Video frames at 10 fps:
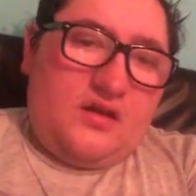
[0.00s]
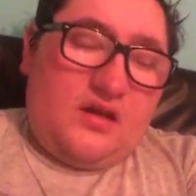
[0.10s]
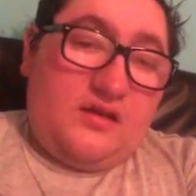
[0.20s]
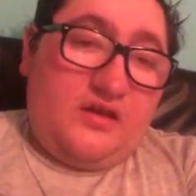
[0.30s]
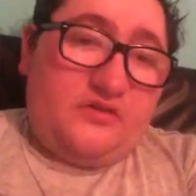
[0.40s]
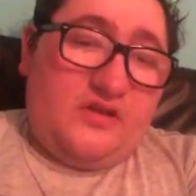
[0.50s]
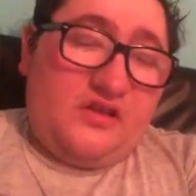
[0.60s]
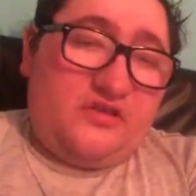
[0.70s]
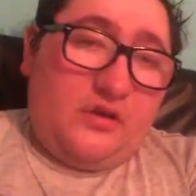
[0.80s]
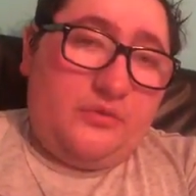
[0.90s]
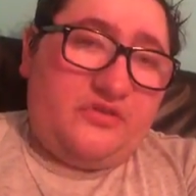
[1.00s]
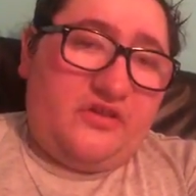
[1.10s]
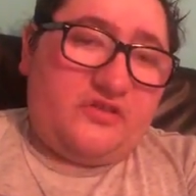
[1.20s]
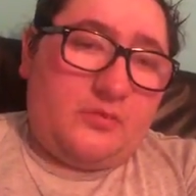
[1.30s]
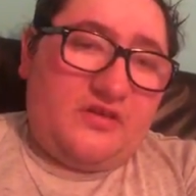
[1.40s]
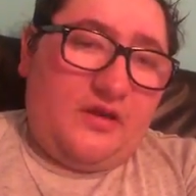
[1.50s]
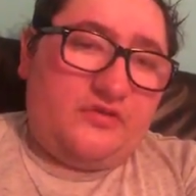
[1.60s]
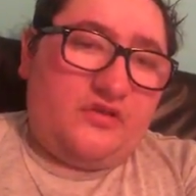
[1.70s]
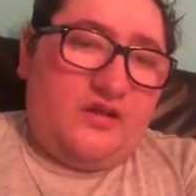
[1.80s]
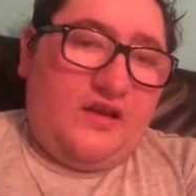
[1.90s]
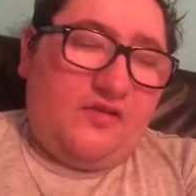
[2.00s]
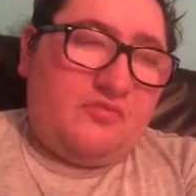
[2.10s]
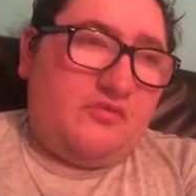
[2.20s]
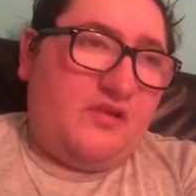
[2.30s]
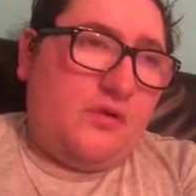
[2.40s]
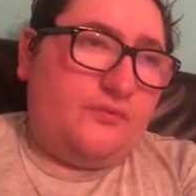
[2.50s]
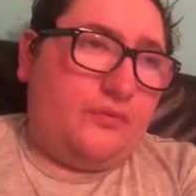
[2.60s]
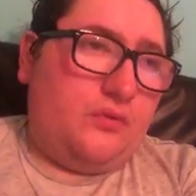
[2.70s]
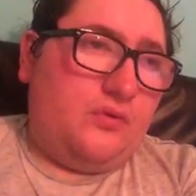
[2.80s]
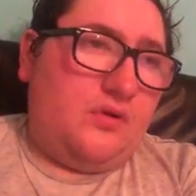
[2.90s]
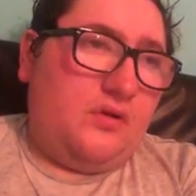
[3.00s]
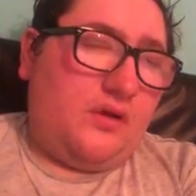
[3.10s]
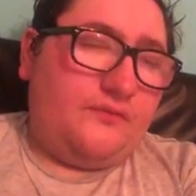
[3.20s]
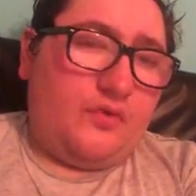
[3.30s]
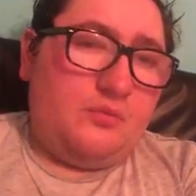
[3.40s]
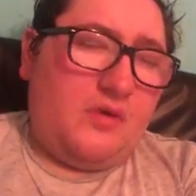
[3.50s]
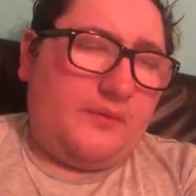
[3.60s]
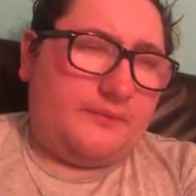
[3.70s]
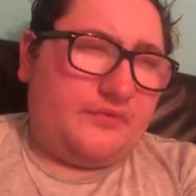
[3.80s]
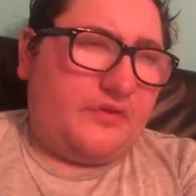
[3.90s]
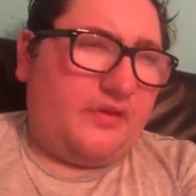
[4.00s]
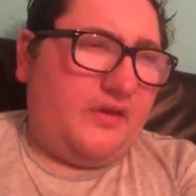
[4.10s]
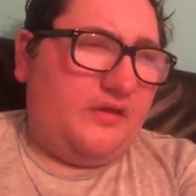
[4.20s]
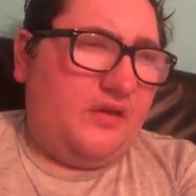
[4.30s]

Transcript: I guess like the title says, I'm a counselor. I have been now for a few months, I guess.